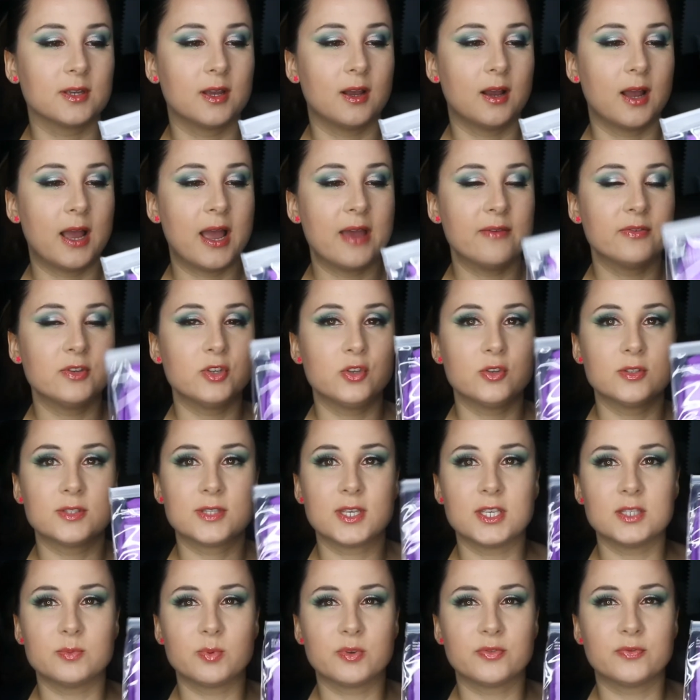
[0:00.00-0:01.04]
I haven't used
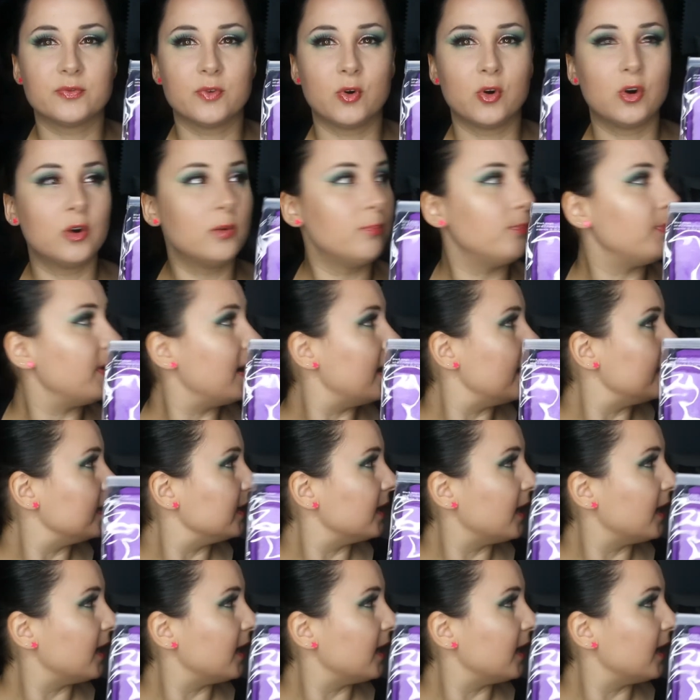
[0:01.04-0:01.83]
these before, but